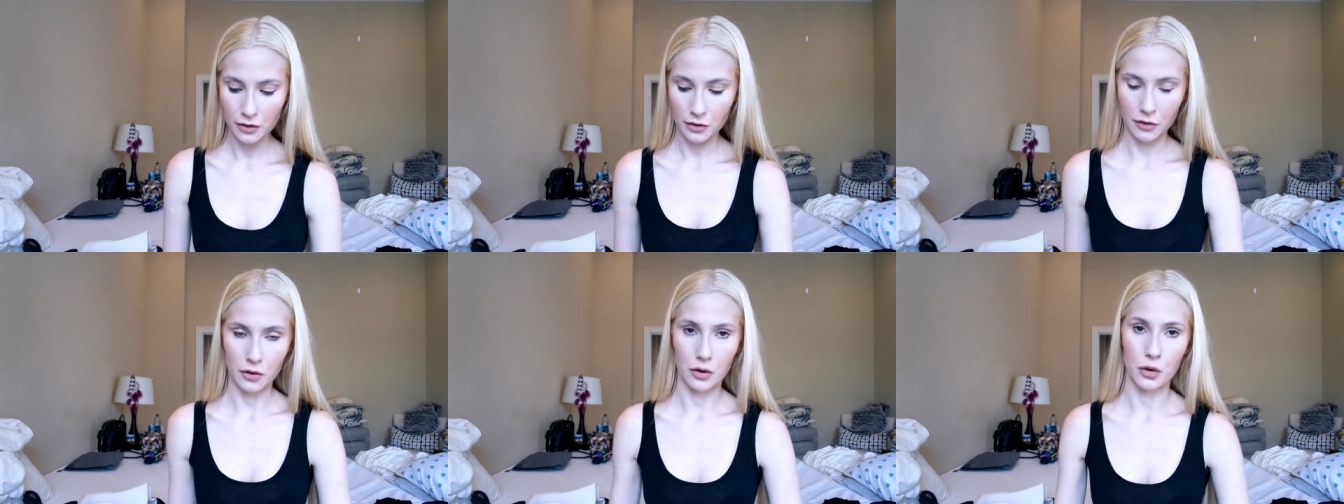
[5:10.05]

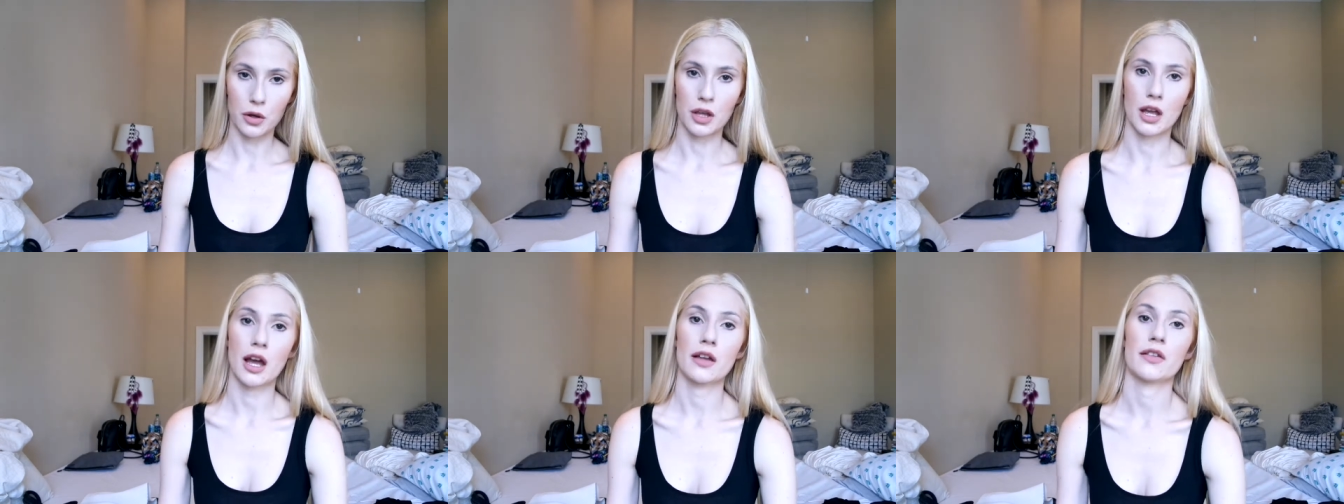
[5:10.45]
So
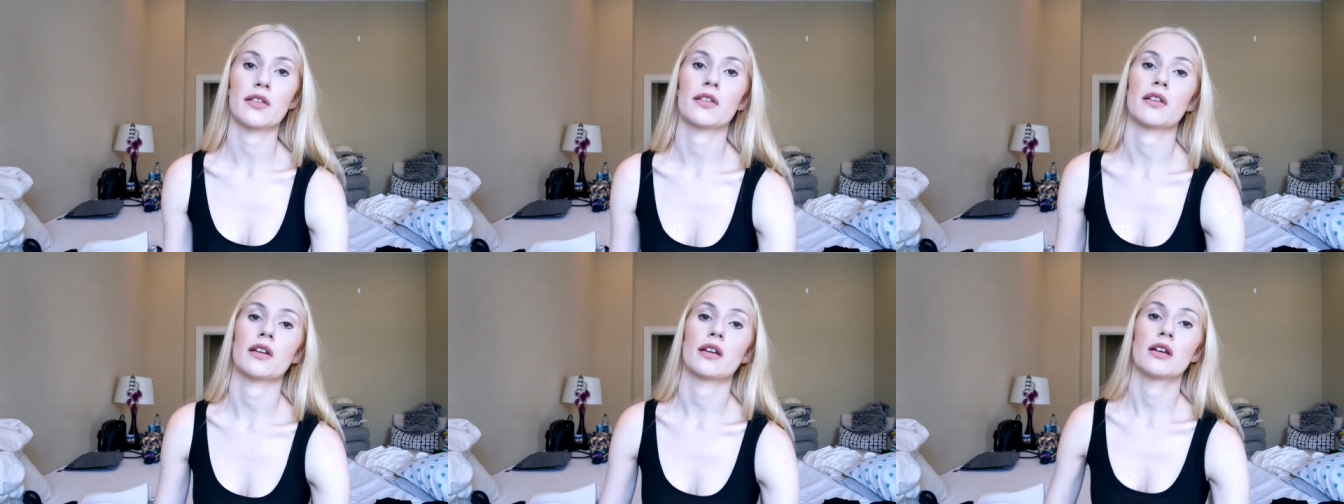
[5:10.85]

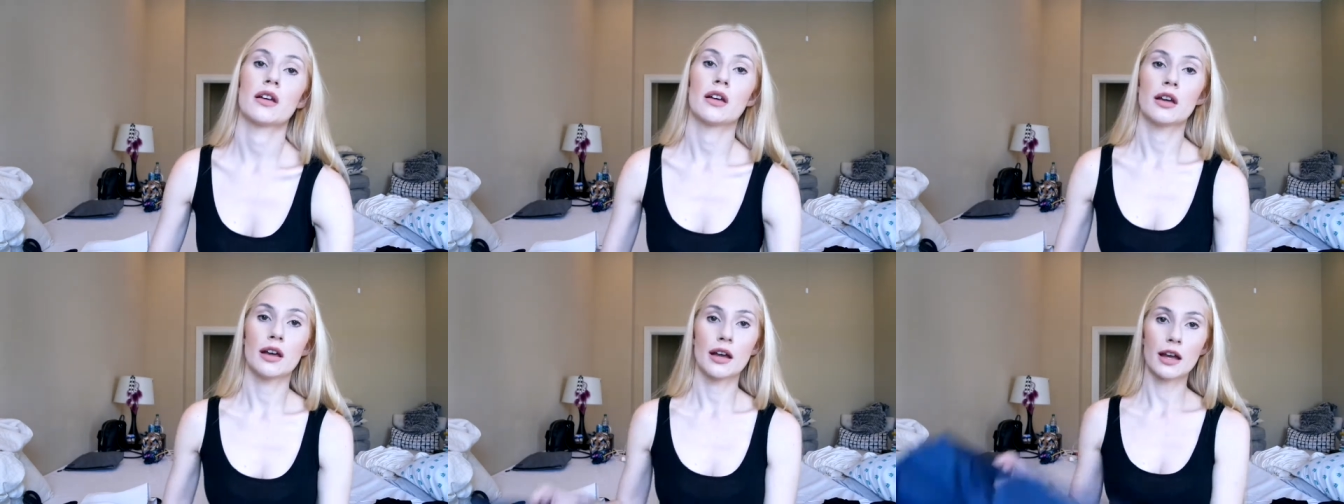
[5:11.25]
yes,
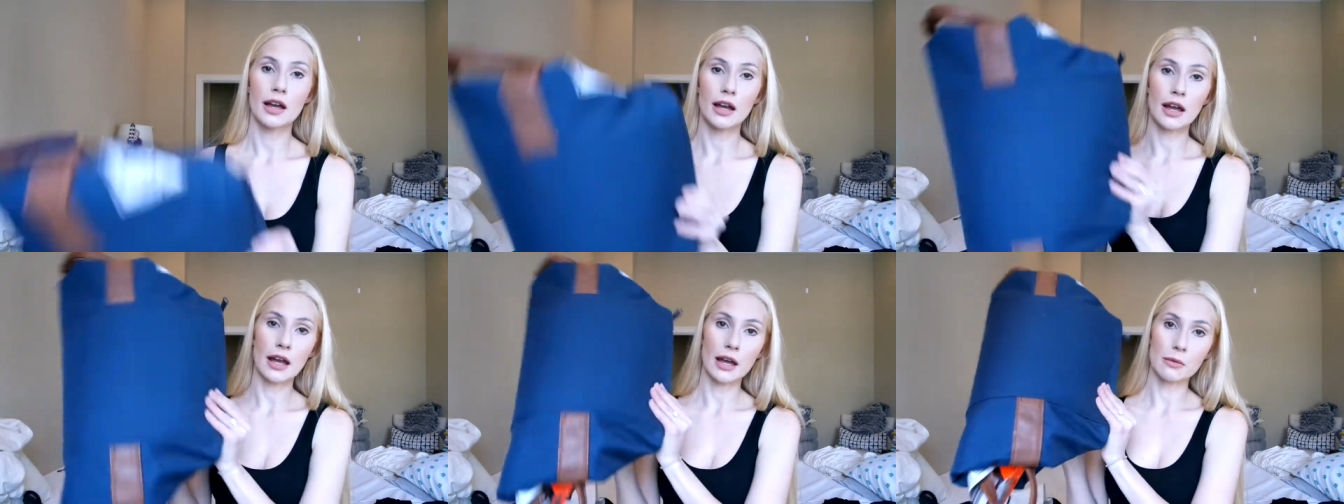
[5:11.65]

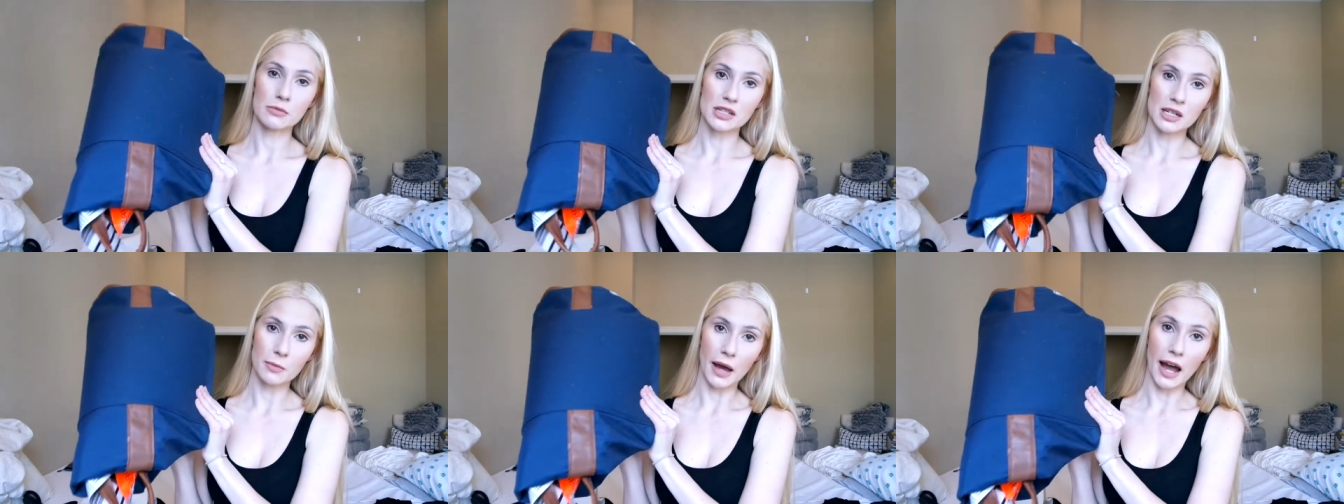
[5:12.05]

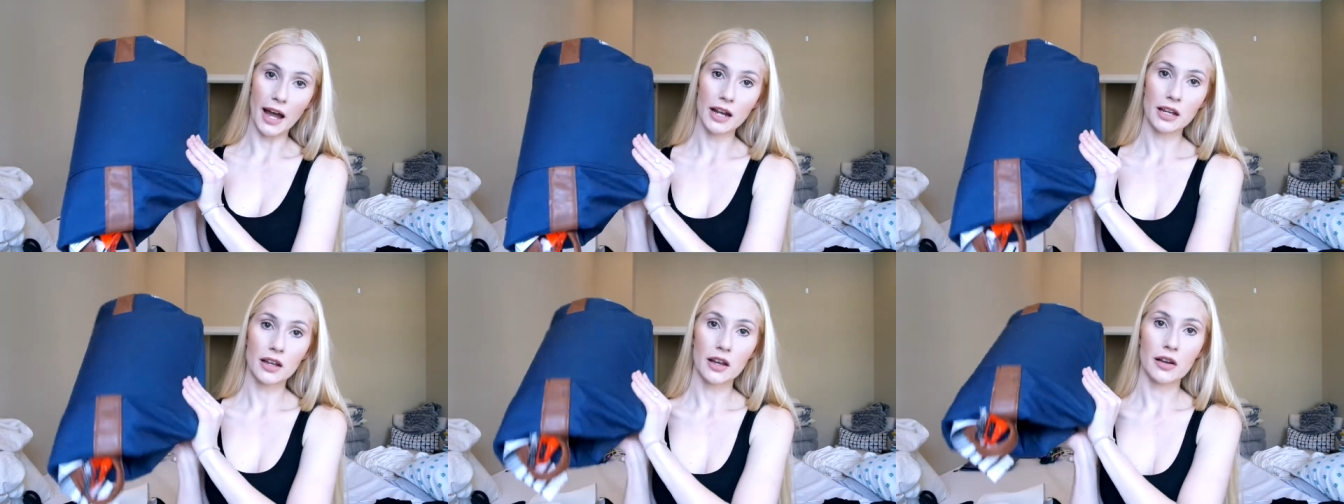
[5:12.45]
empty
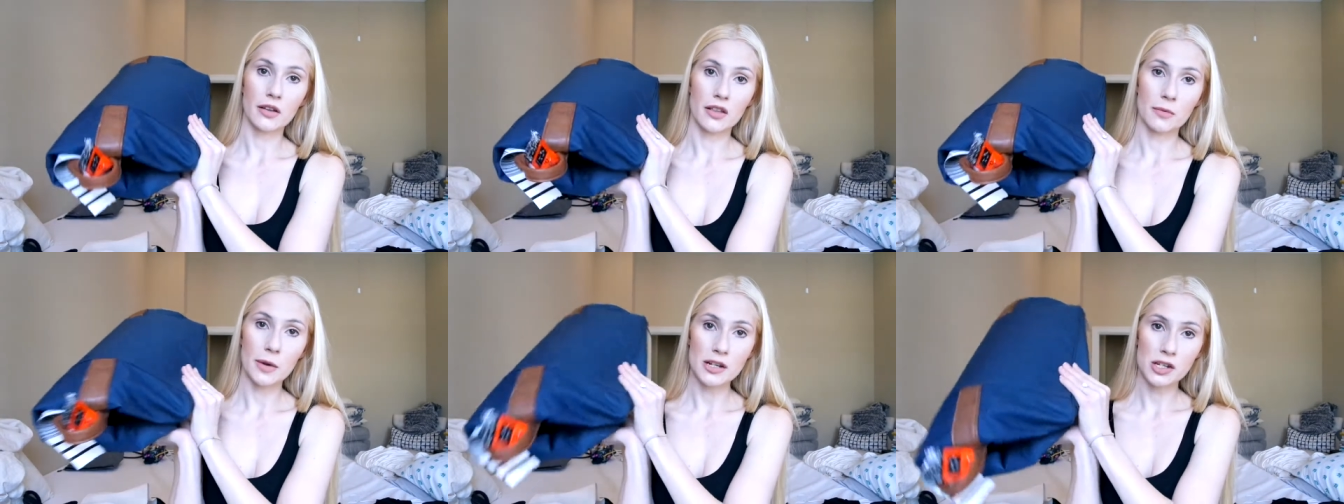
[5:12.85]
bag,
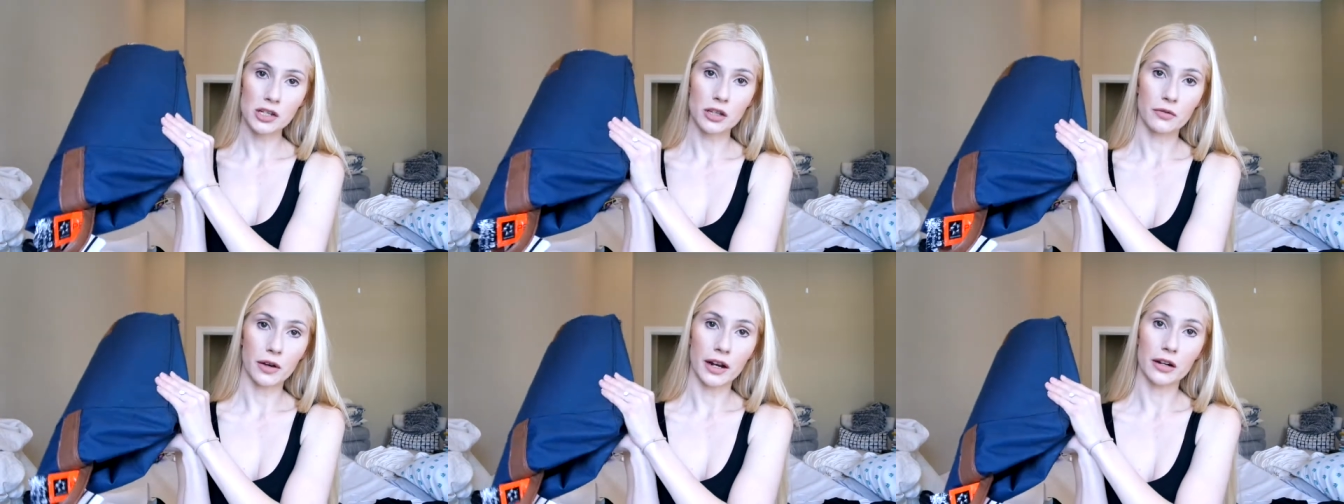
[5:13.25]

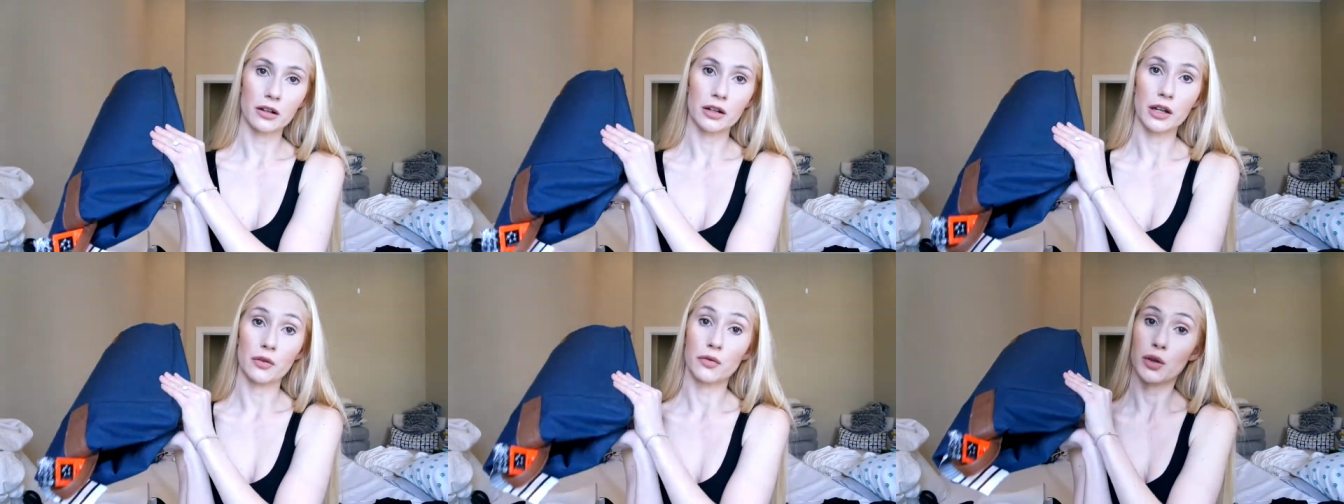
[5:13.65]
especially
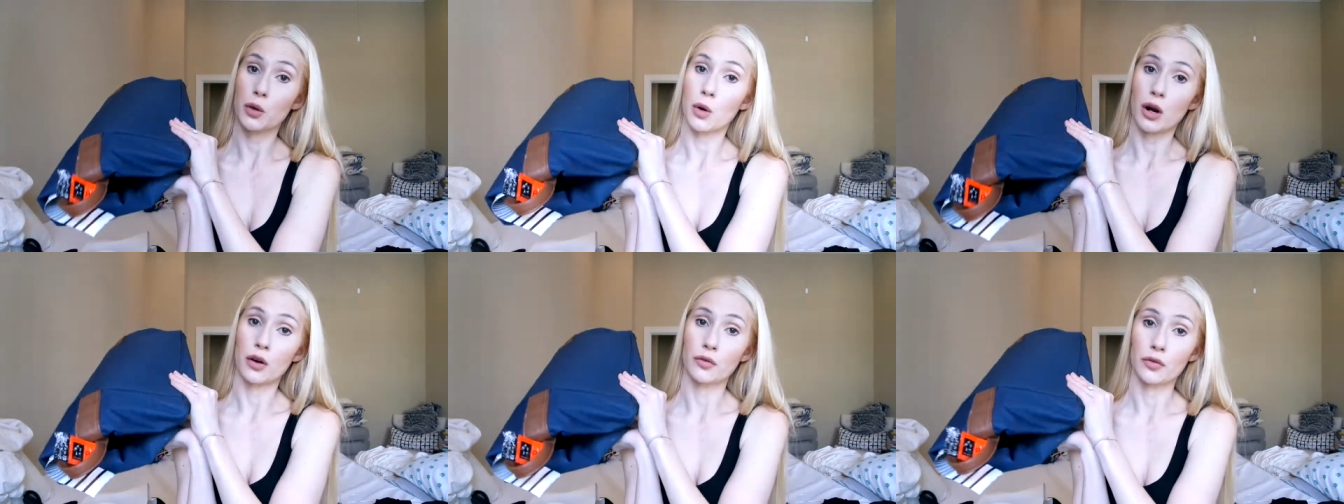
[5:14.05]
vital if
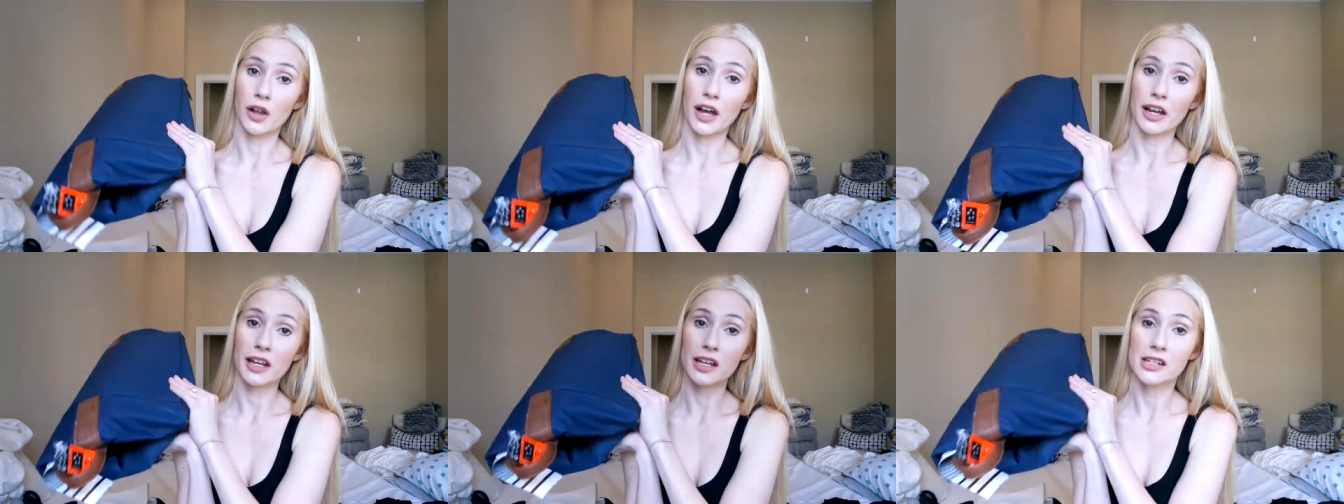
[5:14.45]
you are
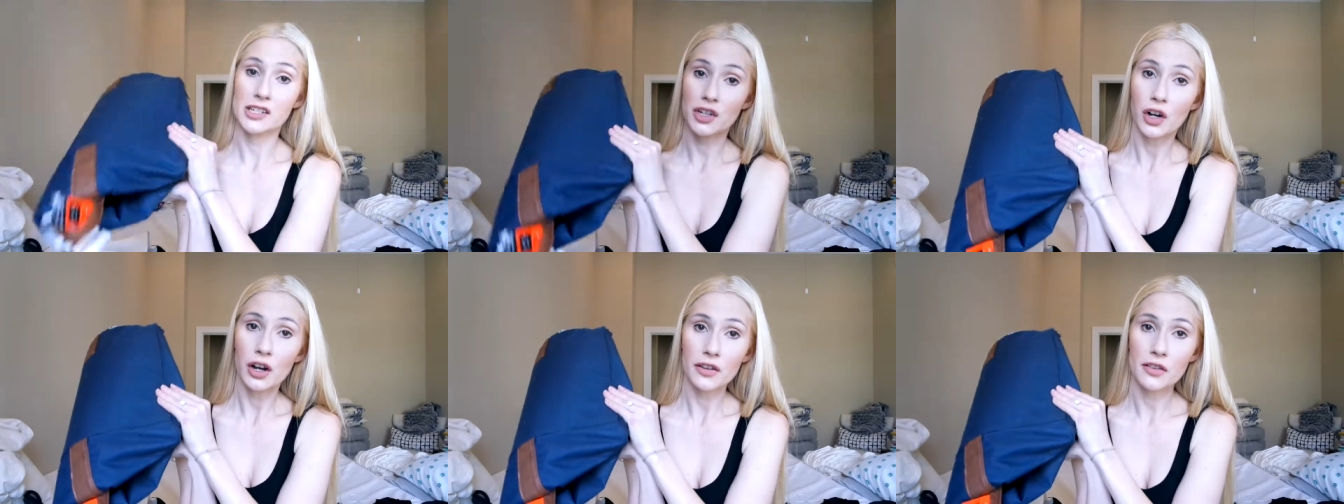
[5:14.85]
flying
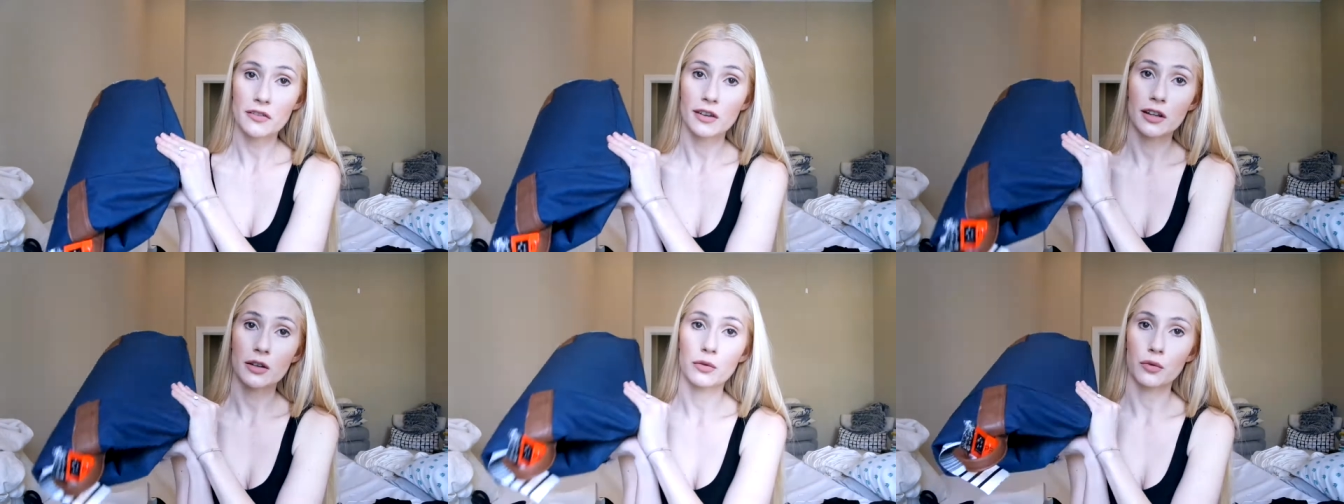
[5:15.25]
into
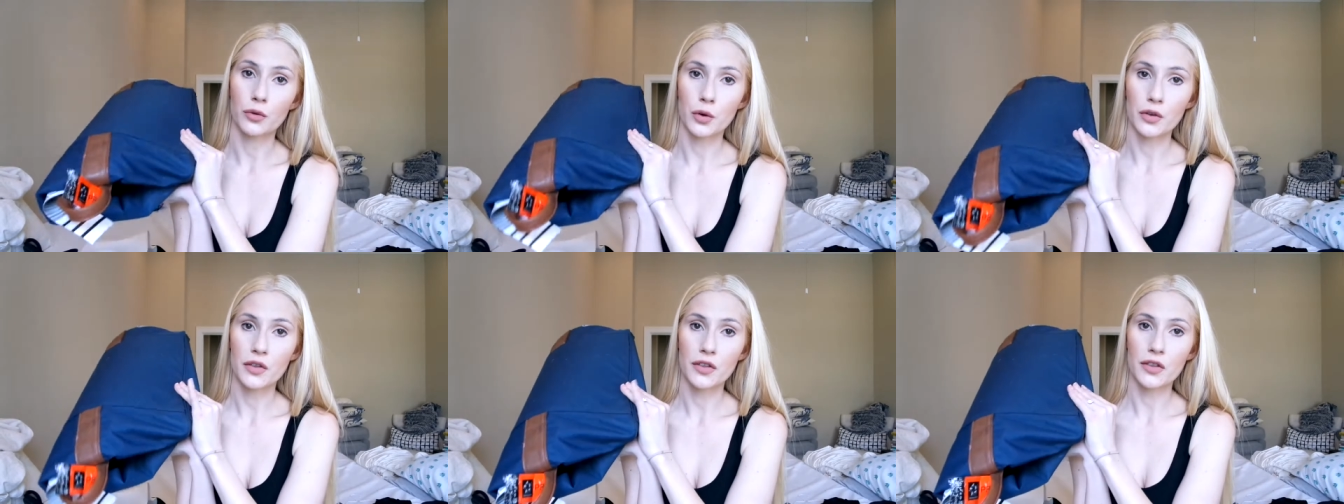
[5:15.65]
Austin
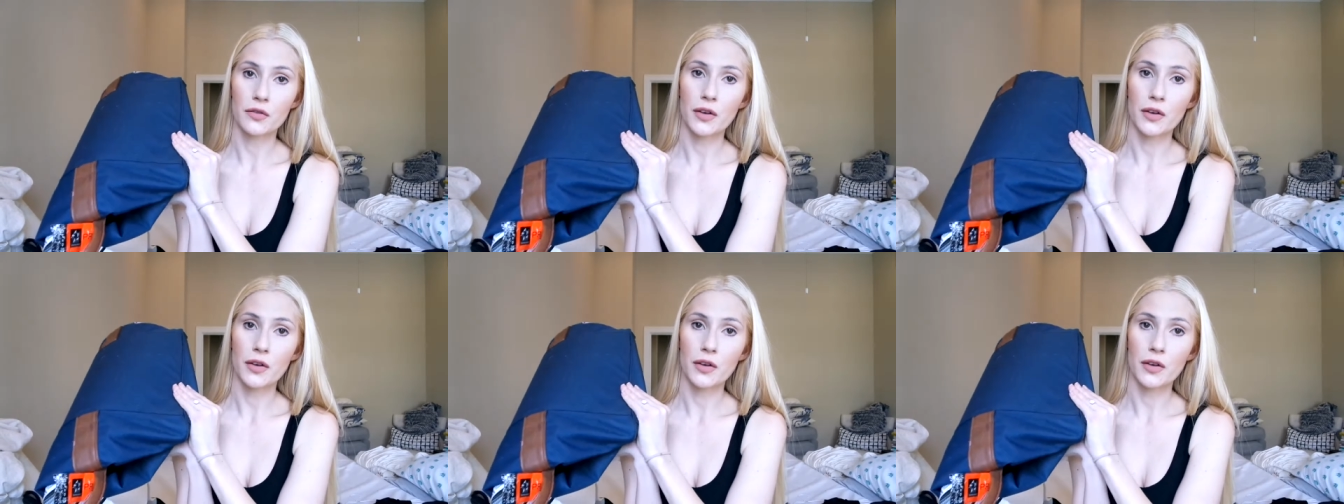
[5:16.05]
for this